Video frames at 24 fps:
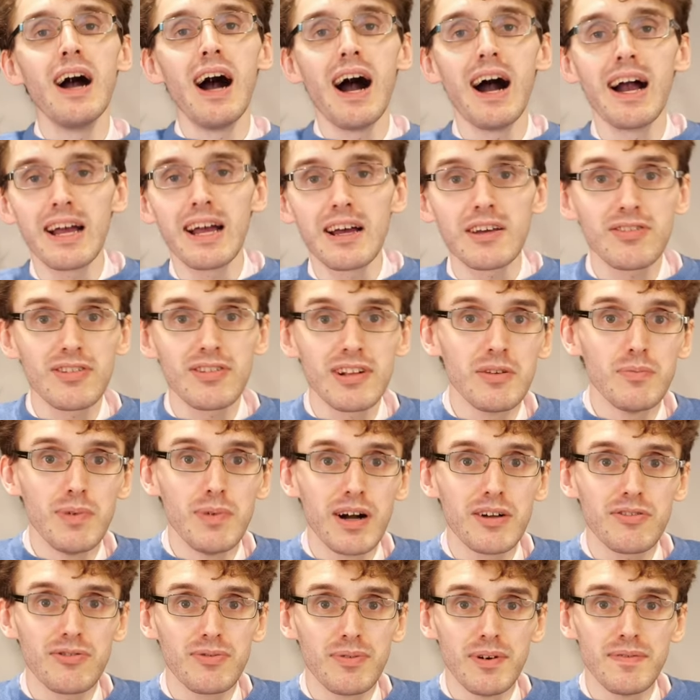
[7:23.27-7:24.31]
I actually
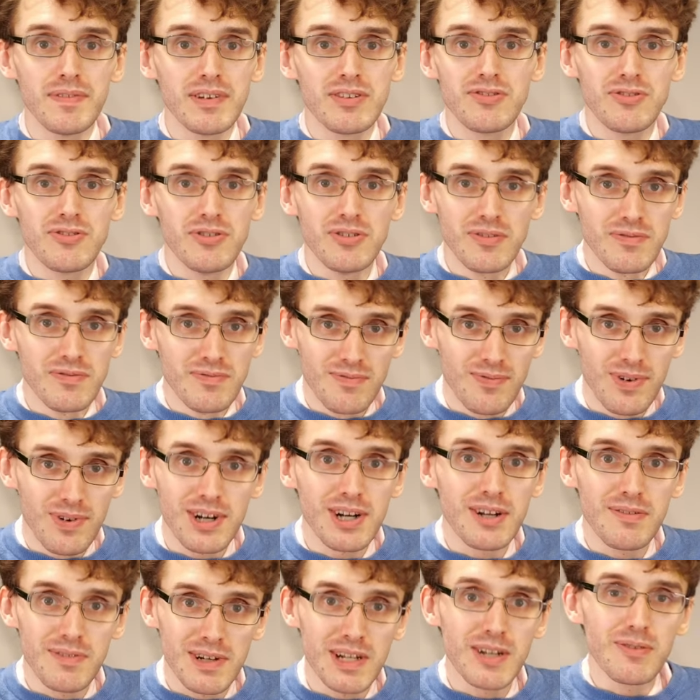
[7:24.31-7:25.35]
worked with a student
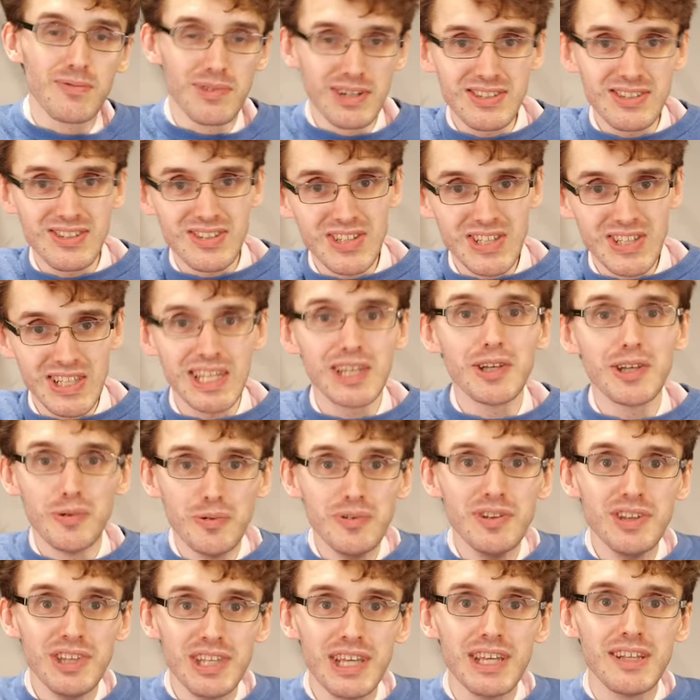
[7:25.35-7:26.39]
really, really recently who
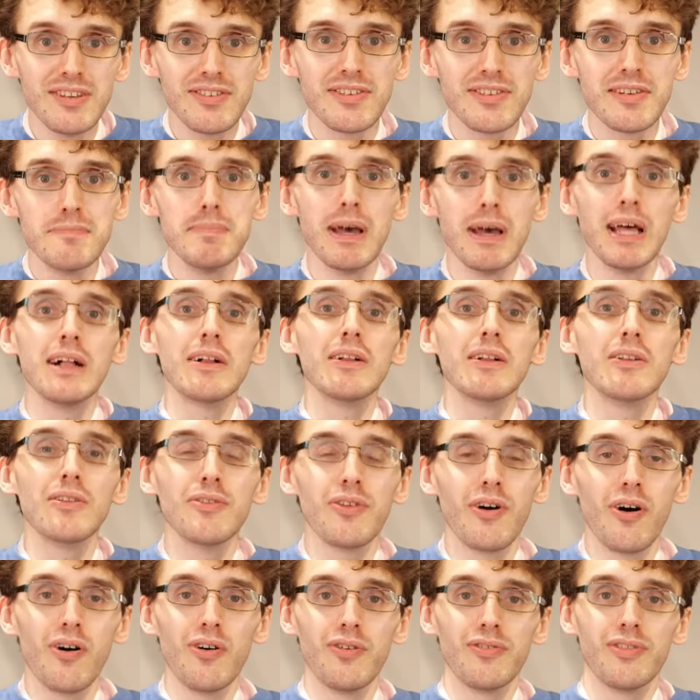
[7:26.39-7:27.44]
needed to
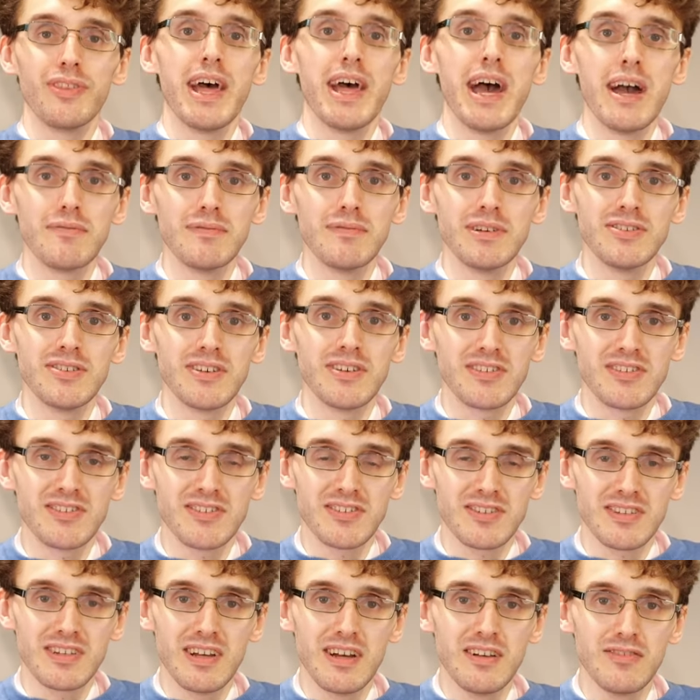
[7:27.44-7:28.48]
build on their
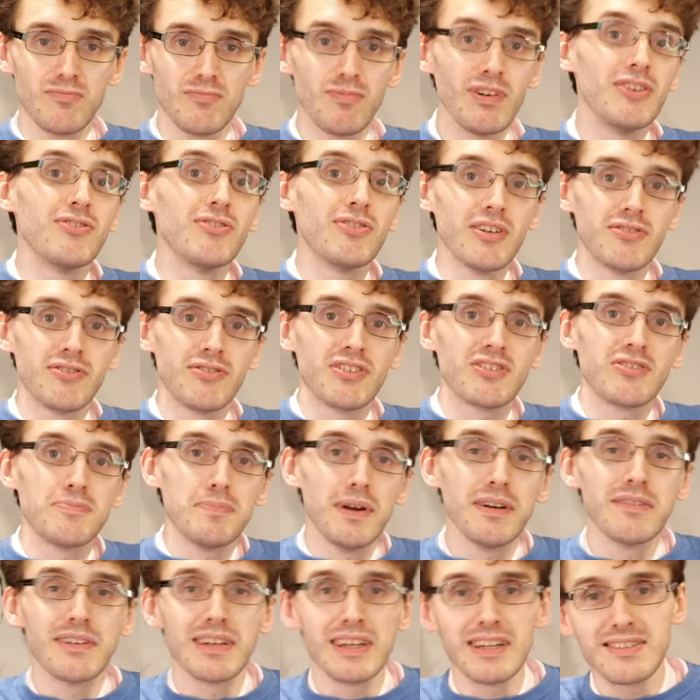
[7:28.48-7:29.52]
research
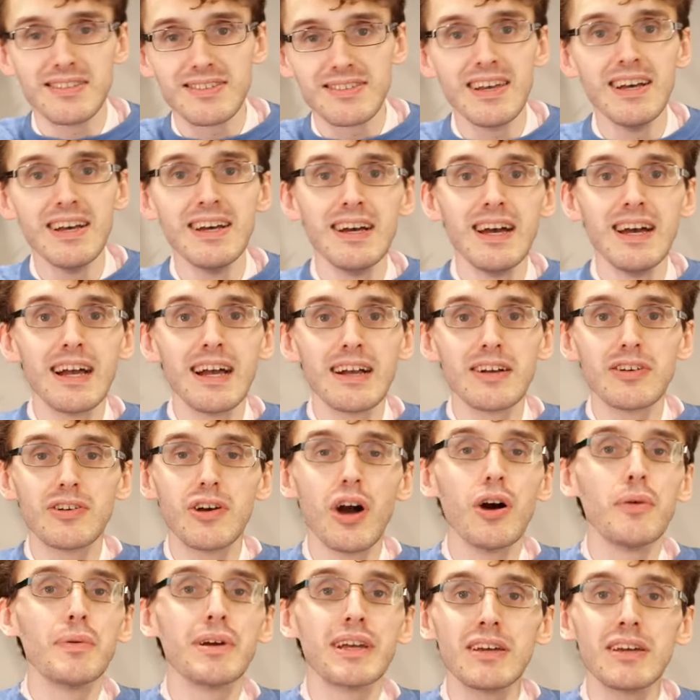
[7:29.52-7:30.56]
experience
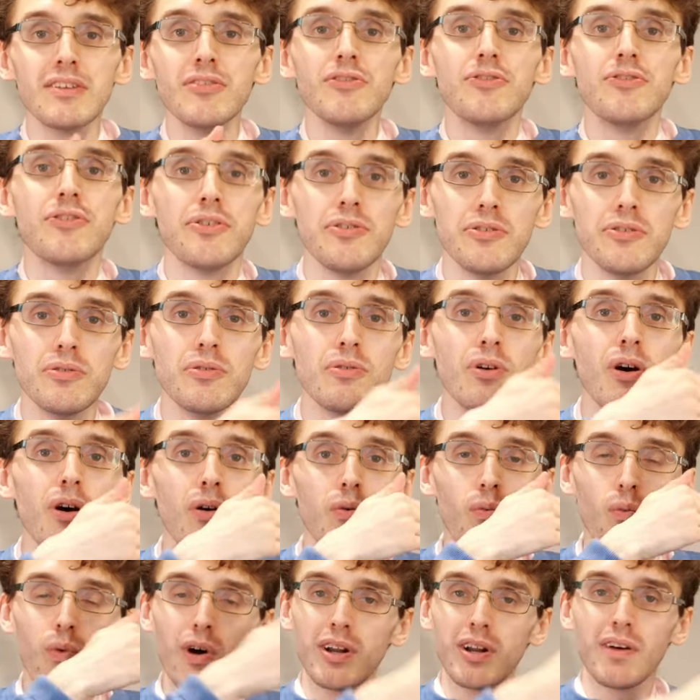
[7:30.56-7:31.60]
going into
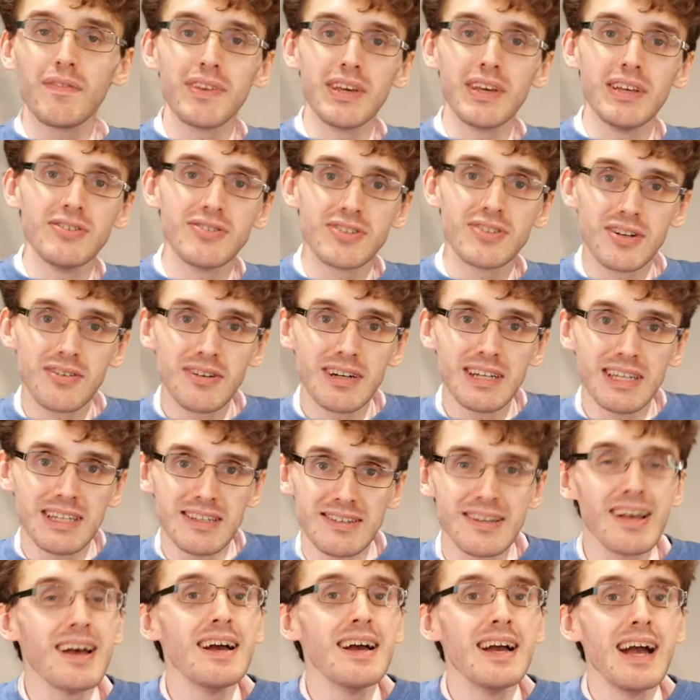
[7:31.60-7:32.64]
one of these
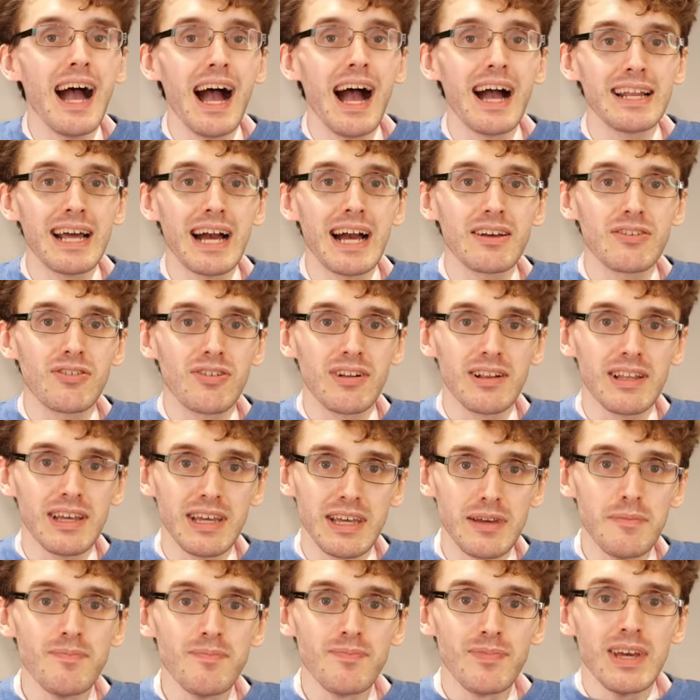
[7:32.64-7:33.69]
degrees. And
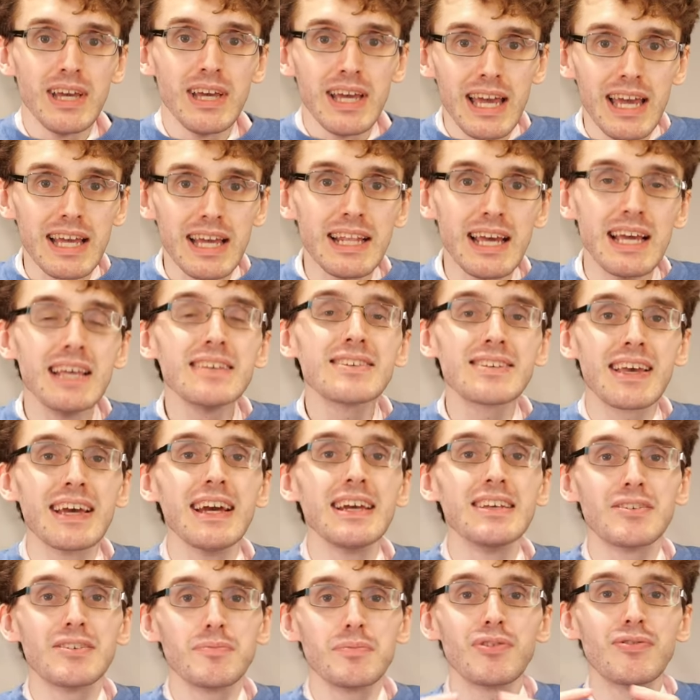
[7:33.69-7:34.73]
actually, in his
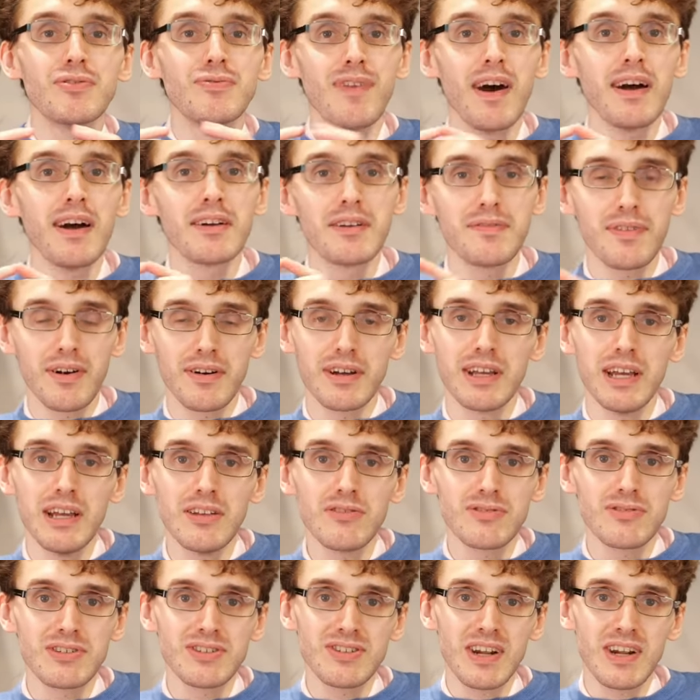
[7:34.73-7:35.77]
case, it was very, very
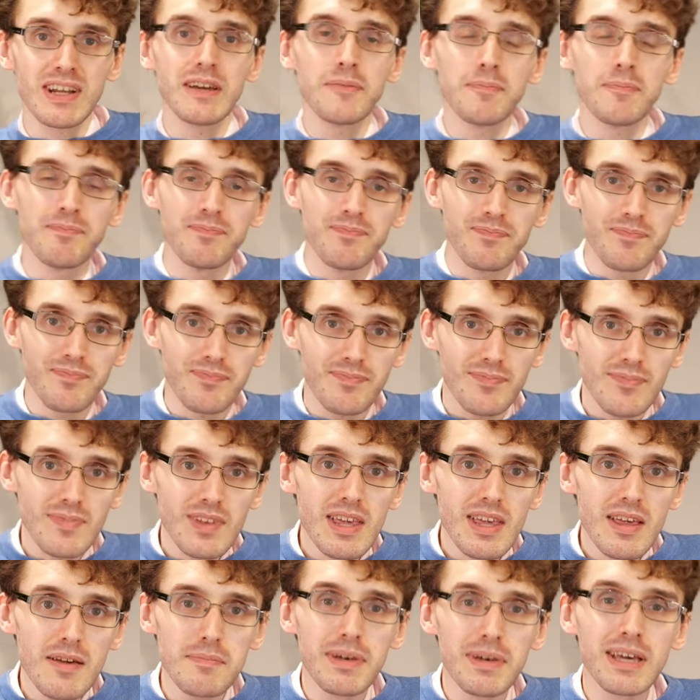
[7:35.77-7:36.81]
interesting
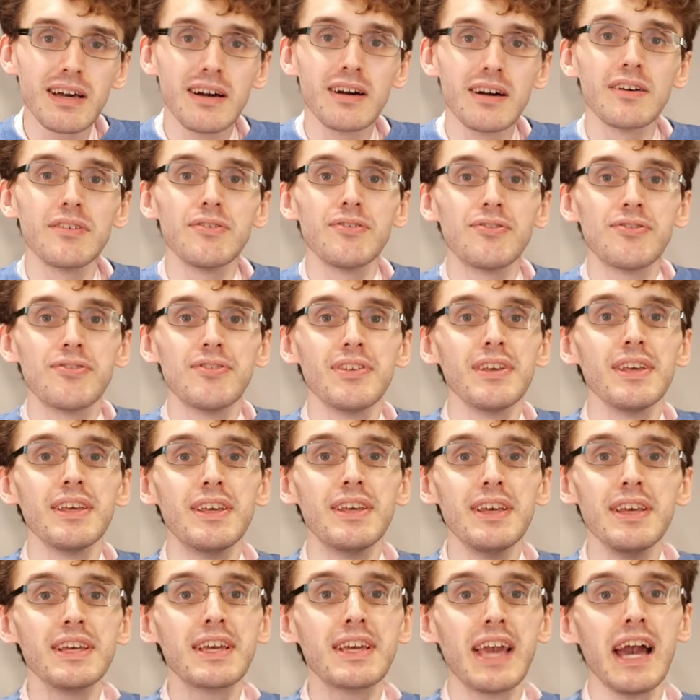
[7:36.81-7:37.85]
because
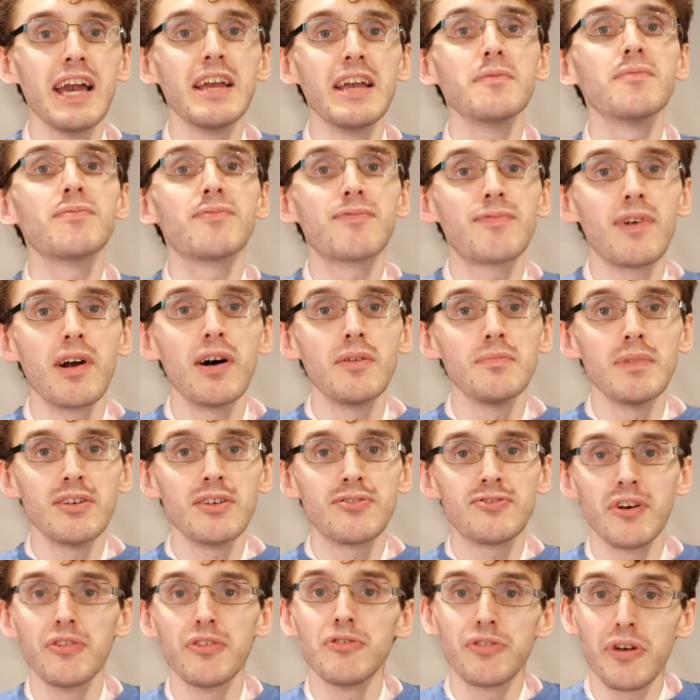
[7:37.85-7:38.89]
he came from a
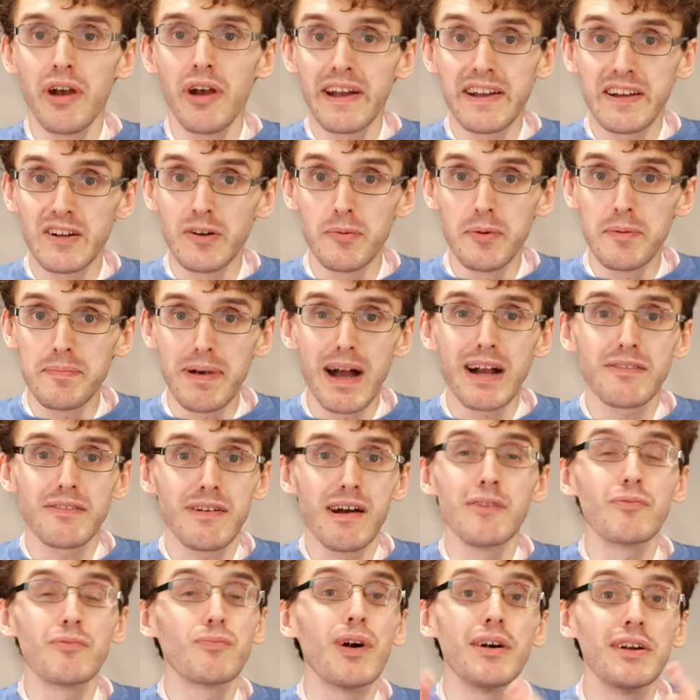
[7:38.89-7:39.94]
socioeconomic
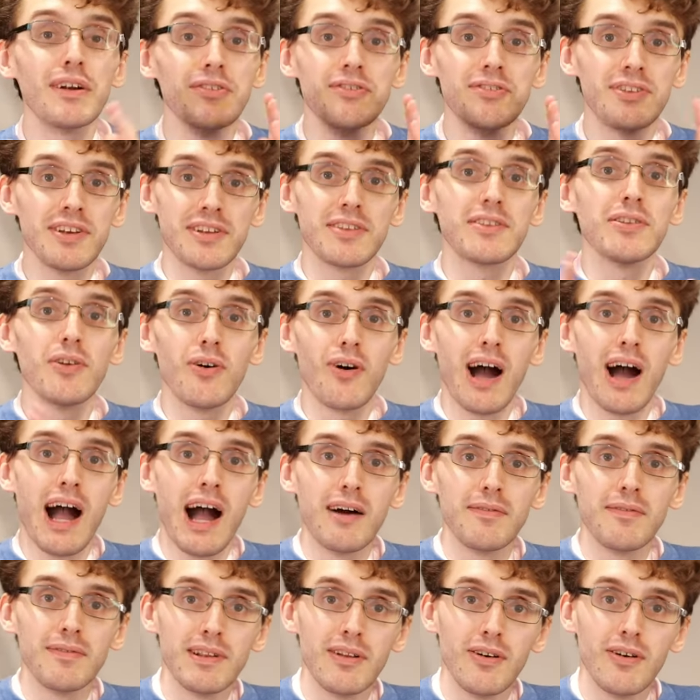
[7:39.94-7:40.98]
background where he did not
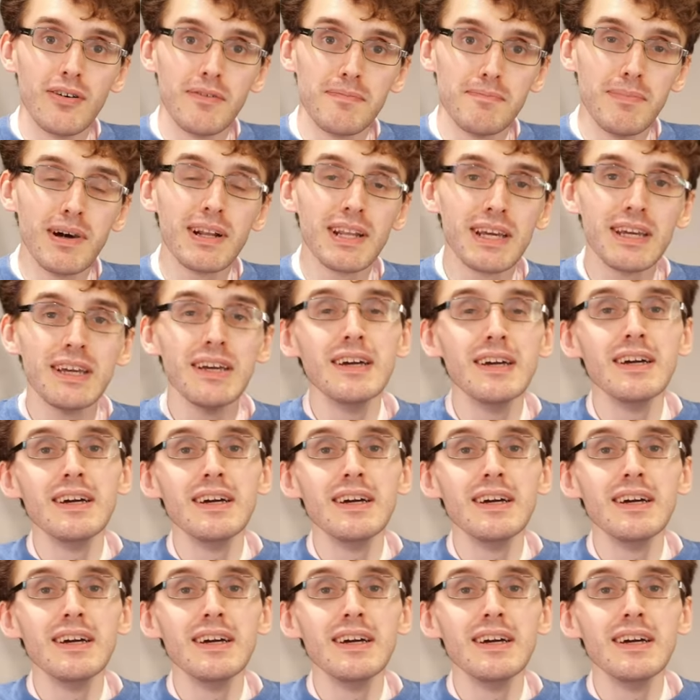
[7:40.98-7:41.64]
have a lot of money,